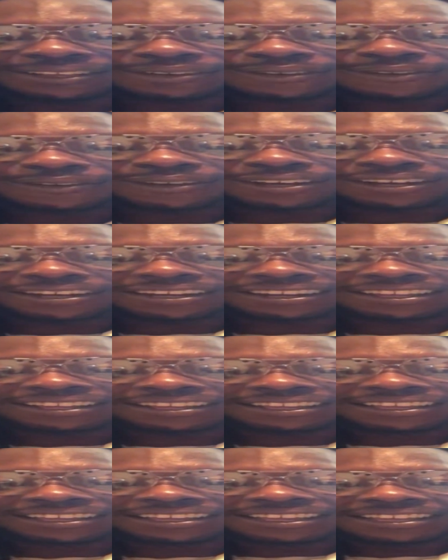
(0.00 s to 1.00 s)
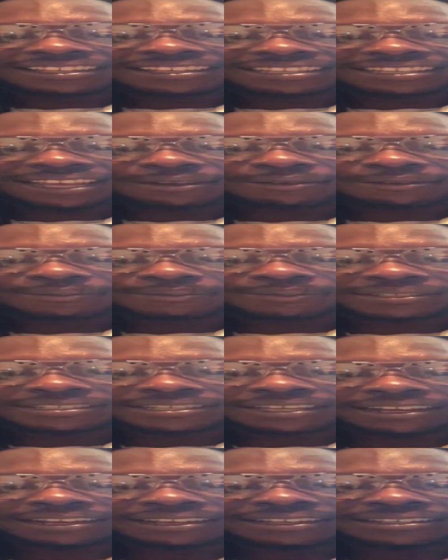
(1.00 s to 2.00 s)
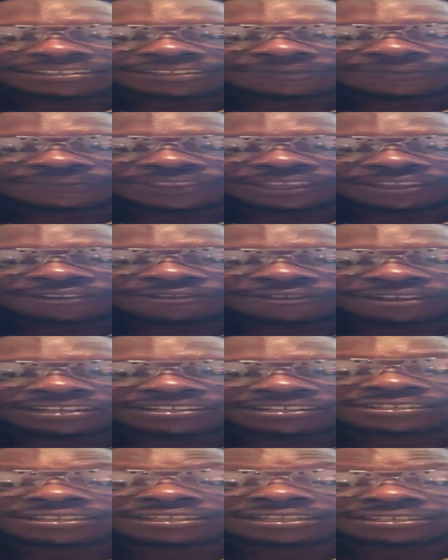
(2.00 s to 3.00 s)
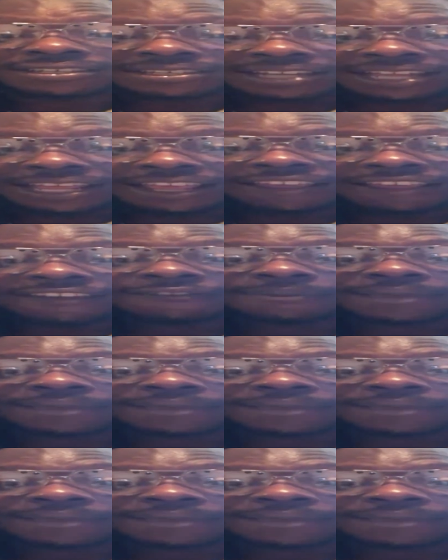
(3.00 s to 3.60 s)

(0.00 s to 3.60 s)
who are the 10 percenters. The rich, the slave